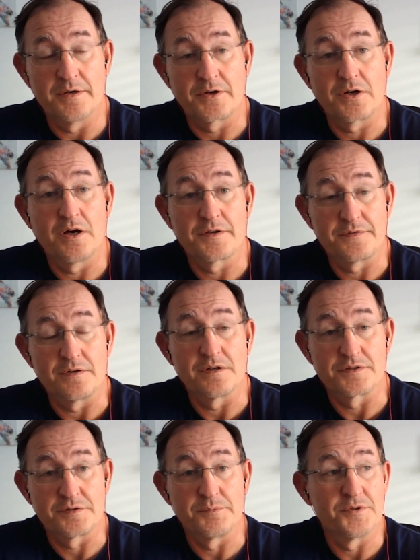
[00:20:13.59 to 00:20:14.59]
costing
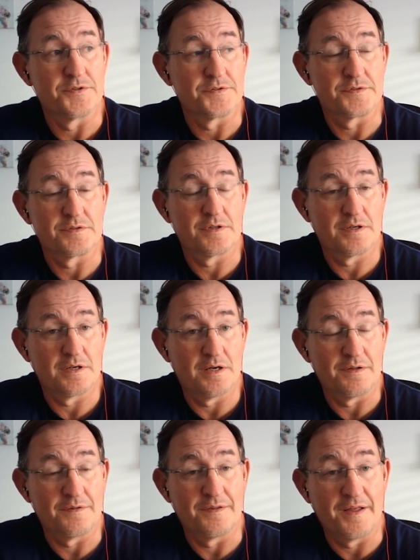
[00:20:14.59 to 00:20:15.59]
customers
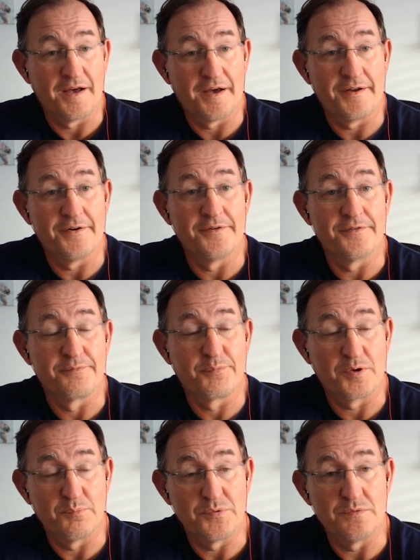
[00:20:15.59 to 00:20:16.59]
a lot of
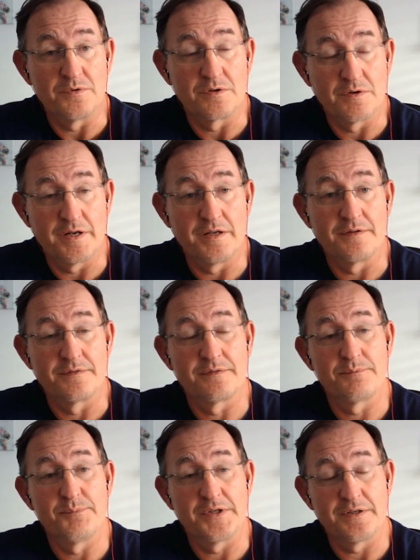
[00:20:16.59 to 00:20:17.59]
compute
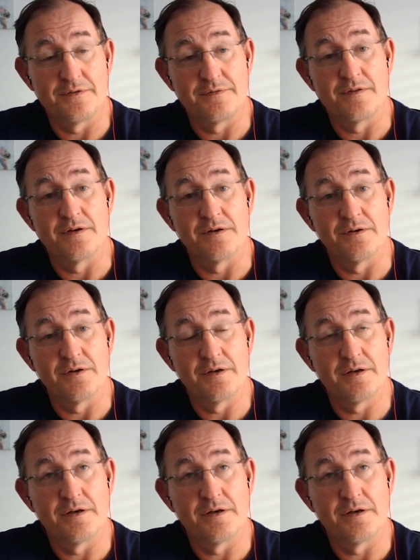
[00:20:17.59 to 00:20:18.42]
credits because they're